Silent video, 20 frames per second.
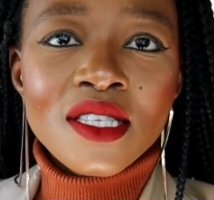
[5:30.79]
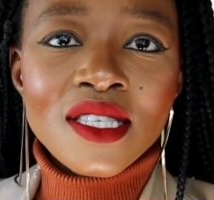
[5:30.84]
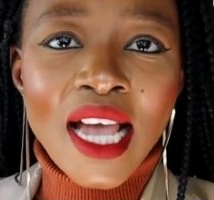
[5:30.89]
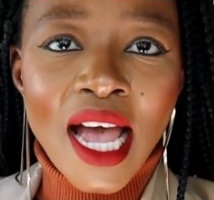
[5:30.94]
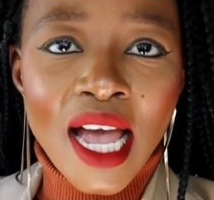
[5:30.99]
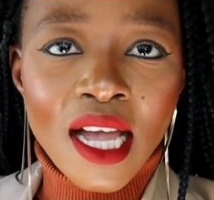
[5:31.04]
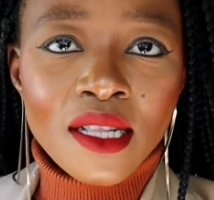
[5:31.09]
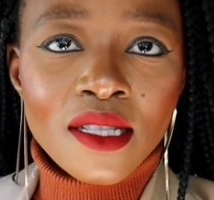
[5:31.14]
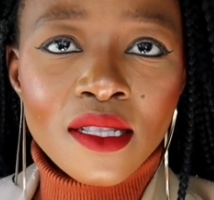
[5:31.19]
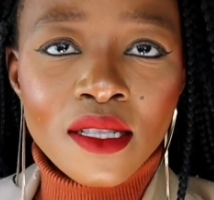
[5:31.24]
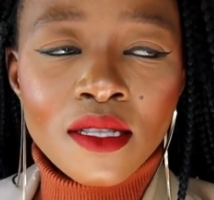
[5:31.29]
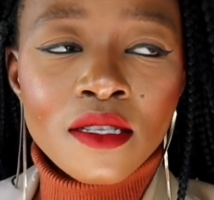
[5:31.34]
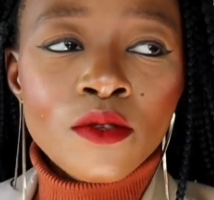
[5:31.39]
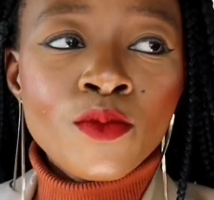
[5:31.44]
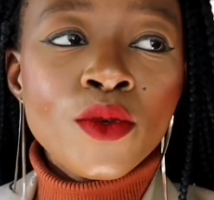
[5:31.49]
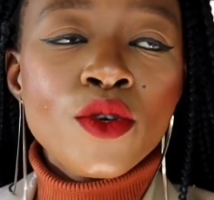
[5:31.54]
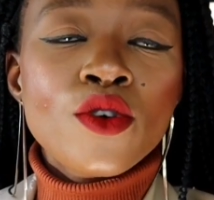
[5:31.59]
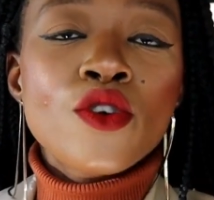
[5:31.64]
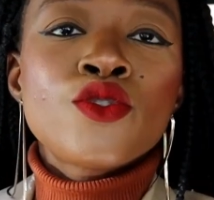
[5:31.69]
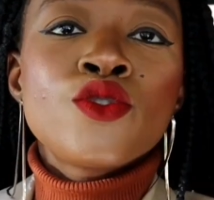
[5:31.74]
titles,
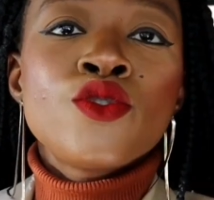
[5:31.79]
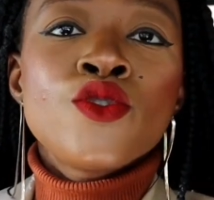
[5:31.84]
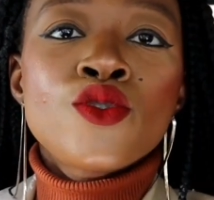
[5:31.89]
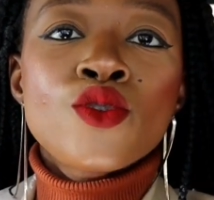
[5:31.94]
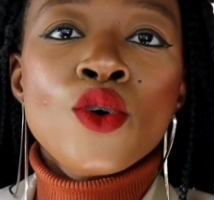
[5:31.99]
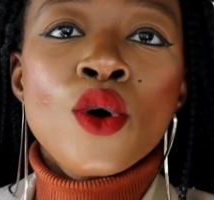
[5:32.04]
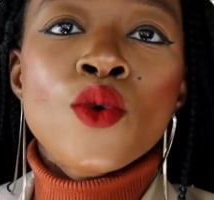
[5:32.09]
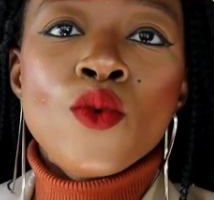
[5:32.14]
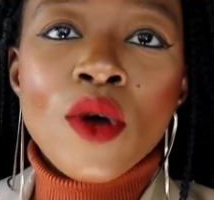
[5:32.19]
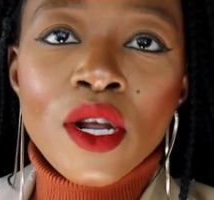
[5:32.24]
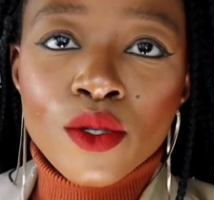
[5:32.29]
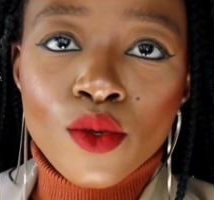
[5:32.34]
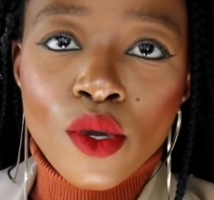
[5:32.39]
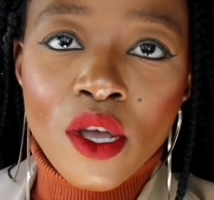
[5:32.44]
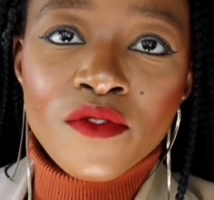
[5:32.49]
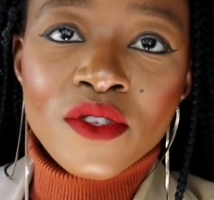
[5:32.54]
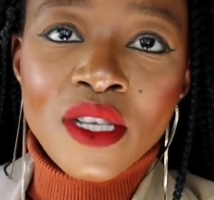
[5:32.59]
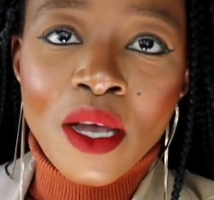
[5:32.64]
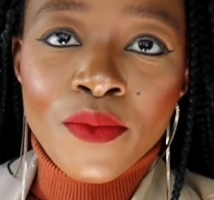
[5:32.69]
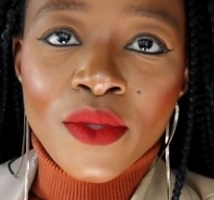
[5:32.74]
because you don't want to
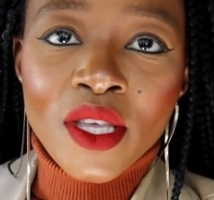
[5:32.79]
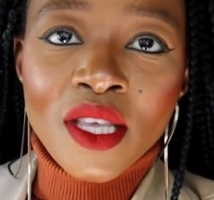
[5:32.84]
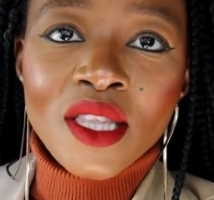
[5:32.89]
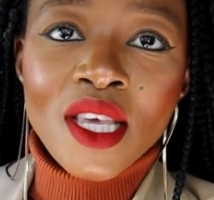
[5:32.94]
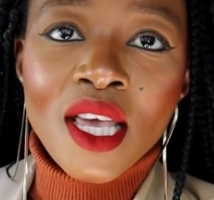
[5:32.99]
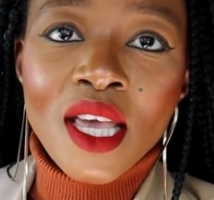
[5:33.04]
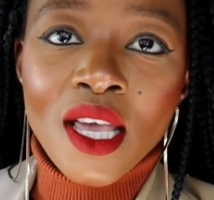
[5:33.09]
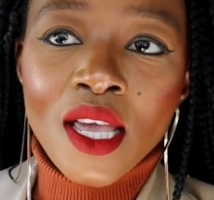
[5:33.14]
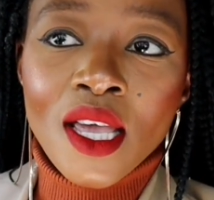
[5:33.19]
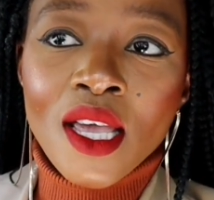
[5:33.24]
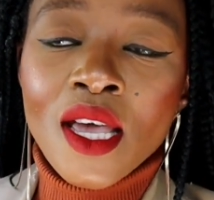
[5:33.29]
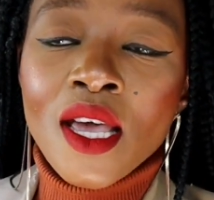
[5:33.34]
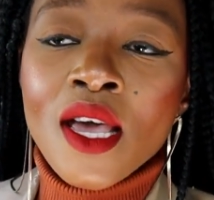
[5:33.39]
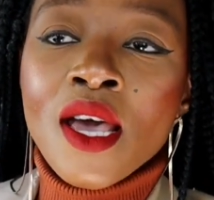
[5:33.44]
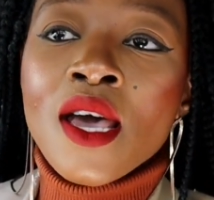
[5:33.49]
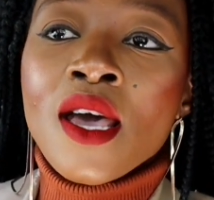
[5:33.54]
have something there